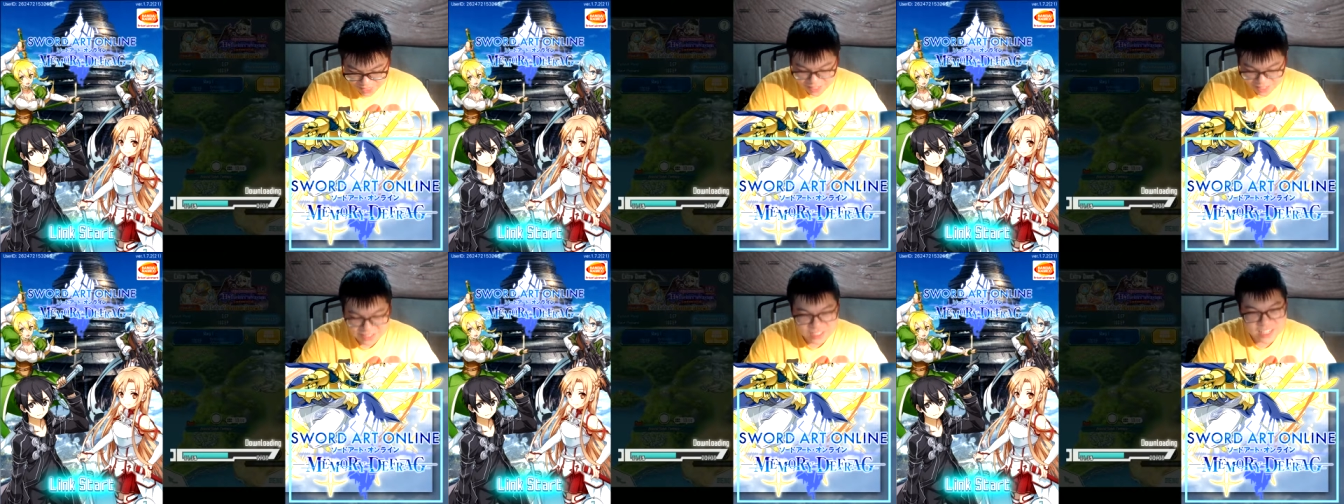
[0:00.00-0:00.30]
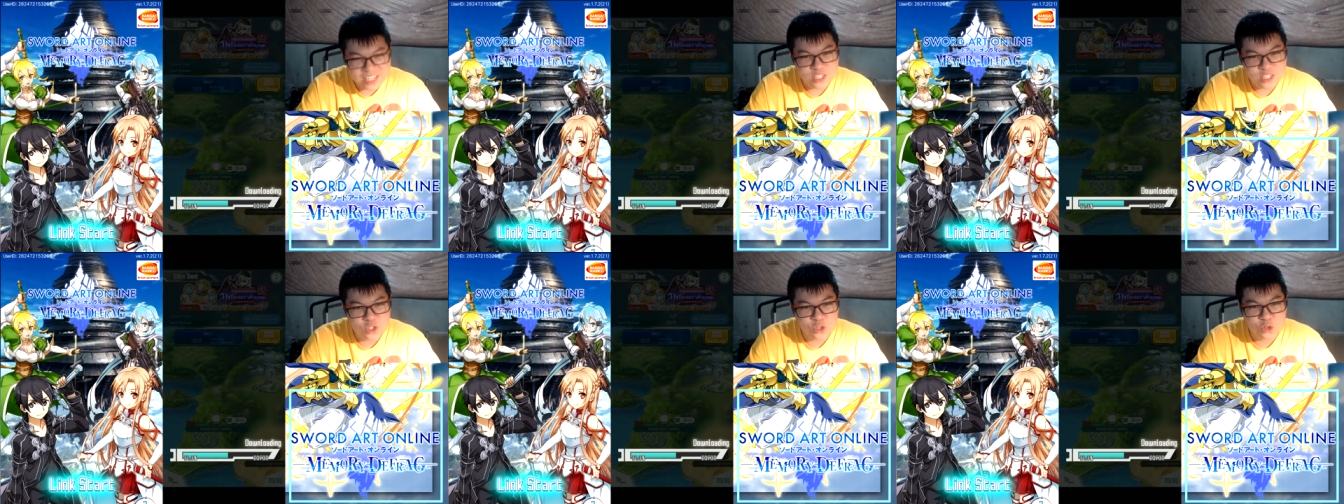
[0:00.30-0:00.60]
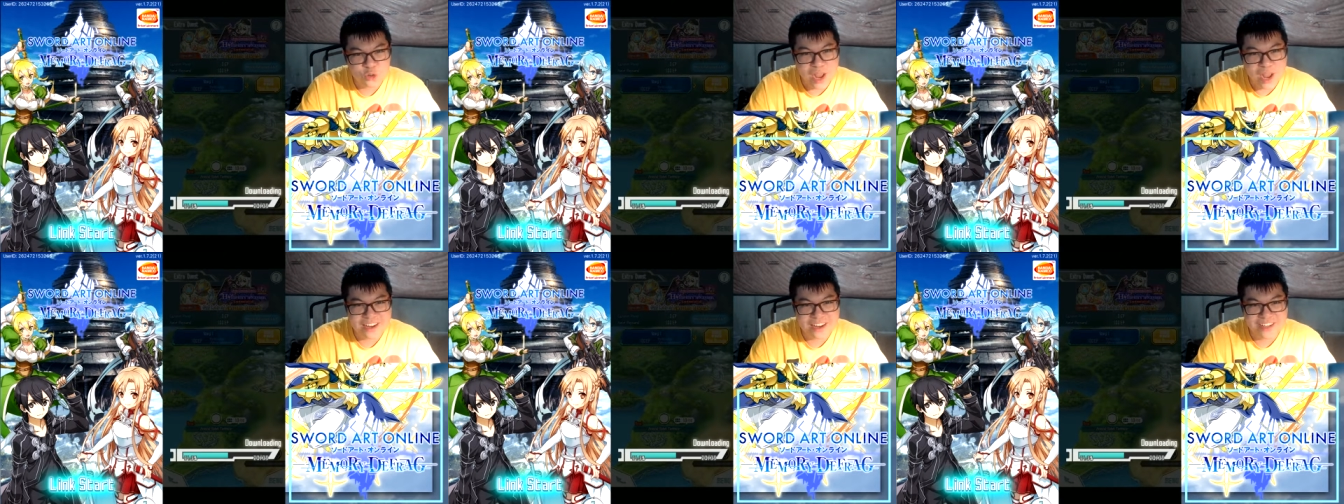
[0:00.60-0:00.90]
So I can
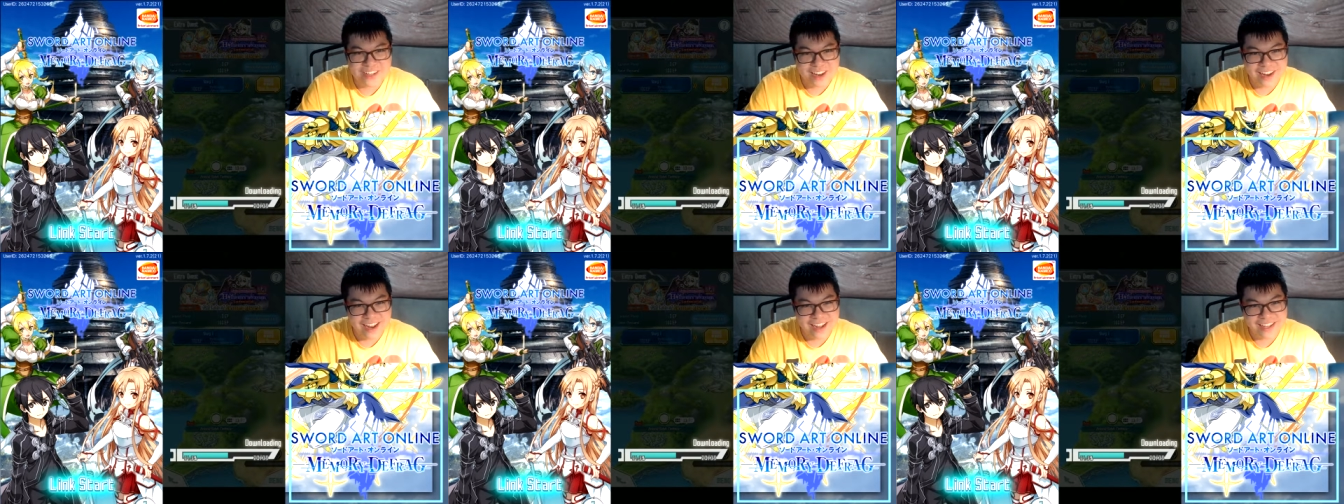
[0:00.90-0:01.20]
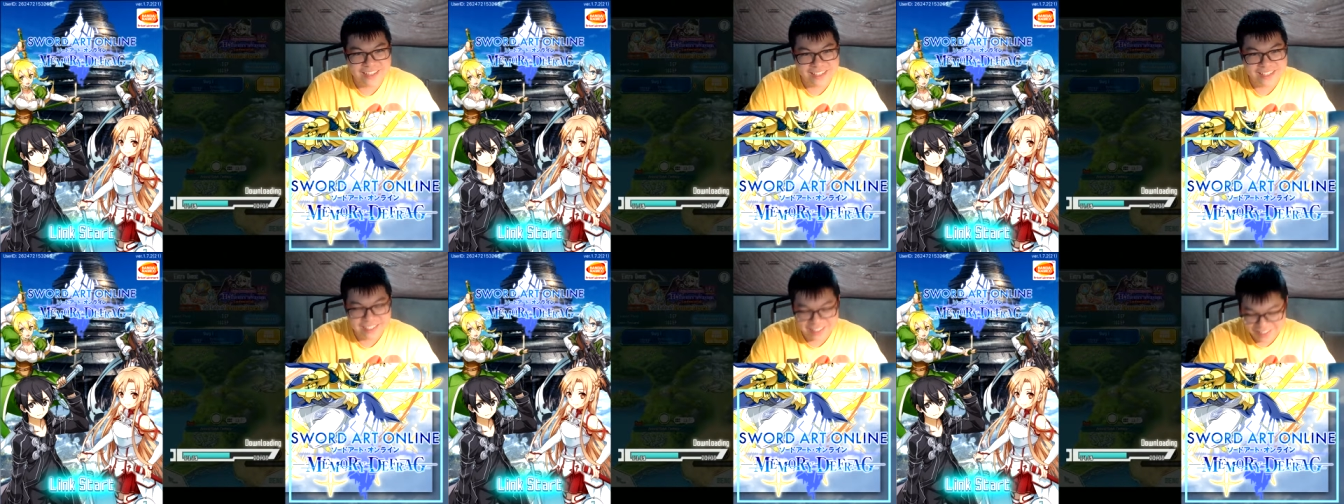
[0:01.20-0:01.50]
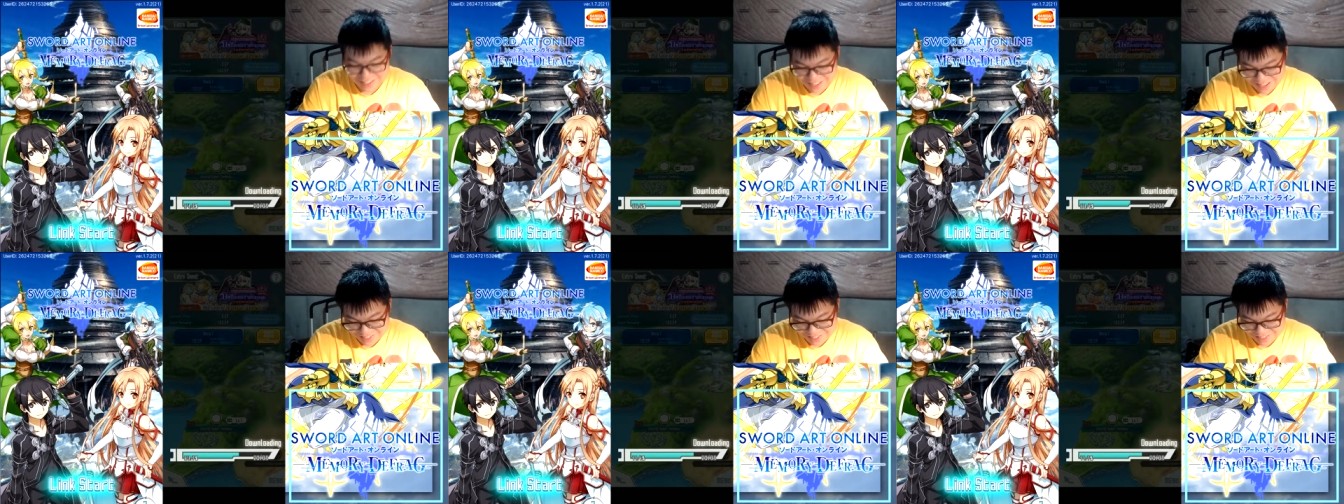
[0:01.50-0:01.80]
strategize
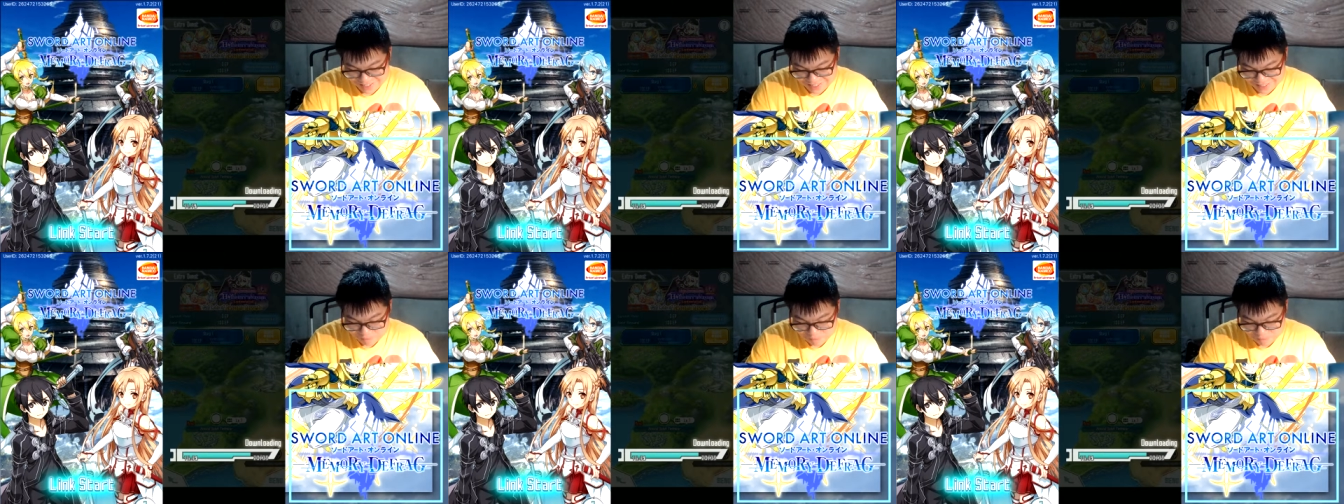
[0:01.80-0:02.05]
against it.